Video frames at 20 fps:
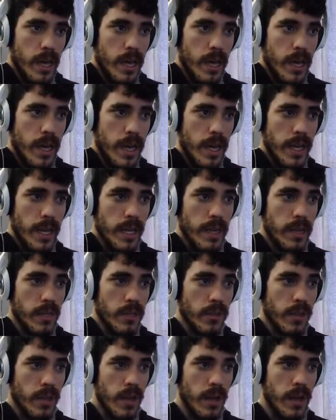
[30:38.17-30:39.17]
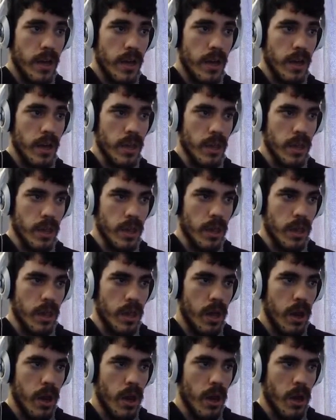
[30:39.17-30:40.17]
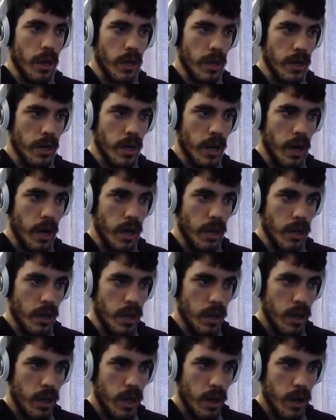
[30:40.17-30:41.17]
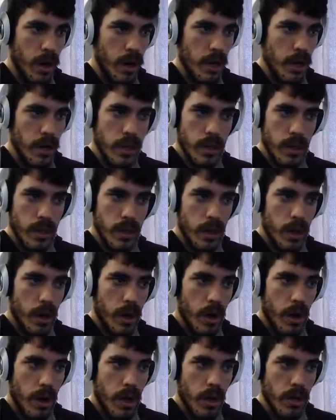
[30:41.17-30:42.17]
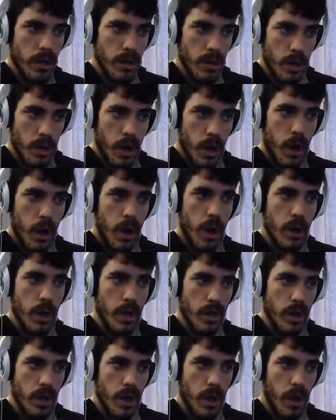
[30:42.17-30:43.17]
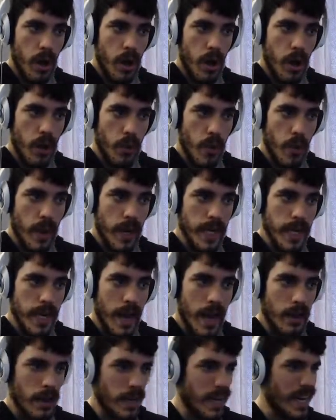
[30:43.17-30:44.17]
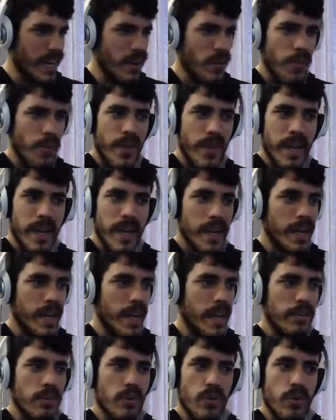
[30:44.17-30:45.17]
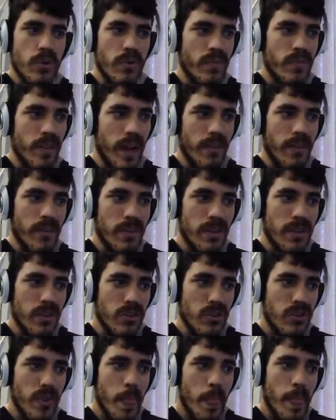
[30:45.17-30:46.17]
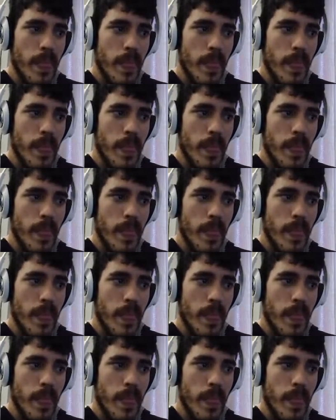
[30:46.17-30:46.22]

It is long. A long way down. And I don't think I can actually survive this